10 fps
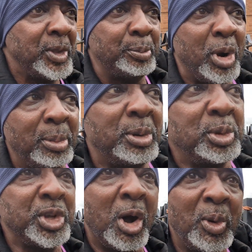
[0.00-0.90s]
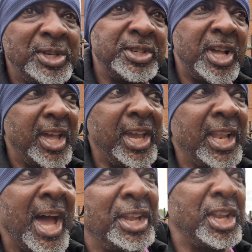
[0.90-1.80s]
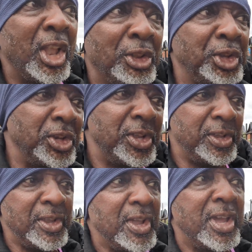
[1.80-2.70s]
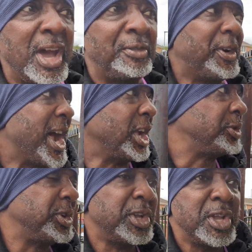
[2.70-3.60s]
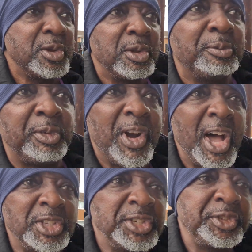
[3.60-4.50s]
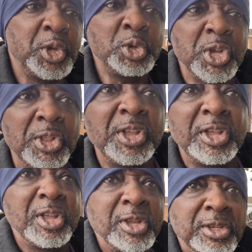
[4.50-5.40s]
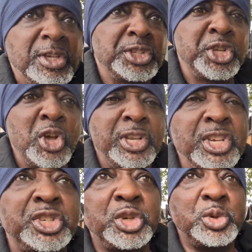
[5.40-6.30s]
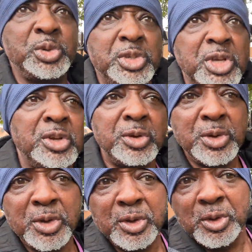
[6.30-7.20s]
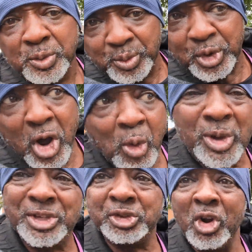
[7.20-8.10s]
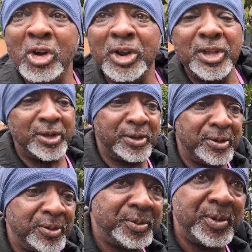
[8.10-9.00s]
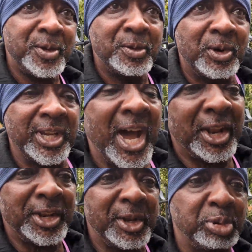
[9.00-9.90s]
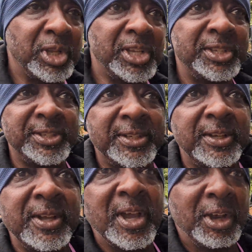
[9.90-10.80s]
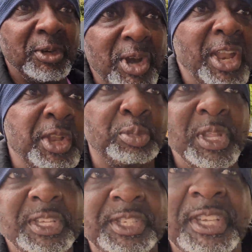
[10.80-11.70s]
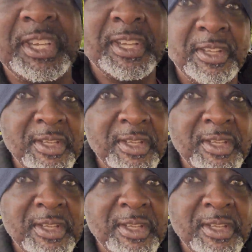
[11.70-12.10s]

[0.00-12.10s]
the problem was always hairline in London, and Farage's views on certain issues were always strong regarding the police, regarding the policing.